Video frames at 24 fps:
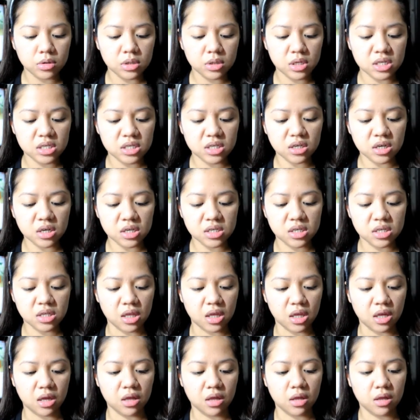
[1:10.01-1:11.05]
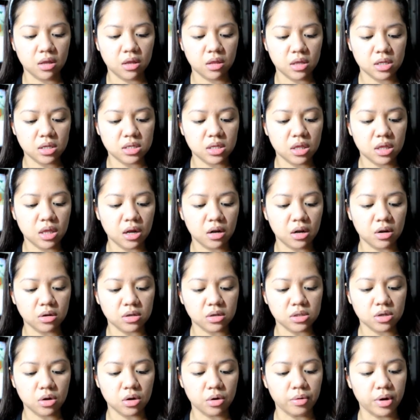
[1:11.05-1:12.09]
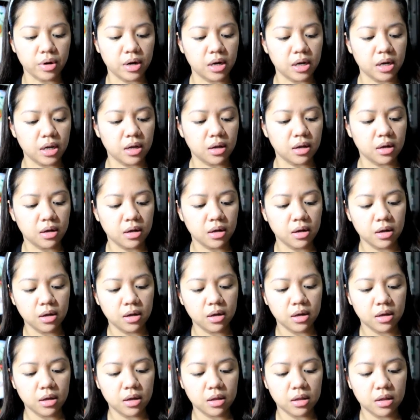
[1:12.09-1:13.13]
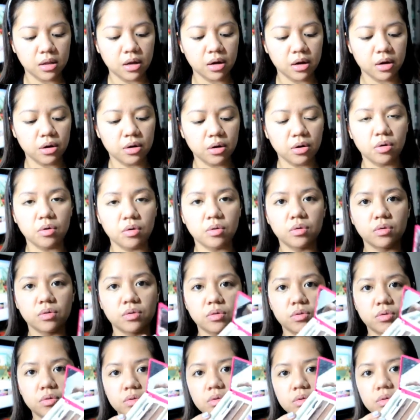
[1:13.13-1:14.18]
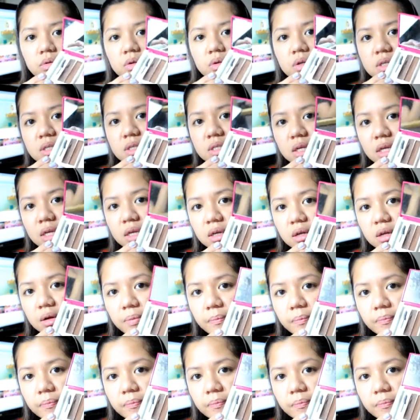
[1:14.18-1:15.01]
disgusting this thing looks already. There you go. See?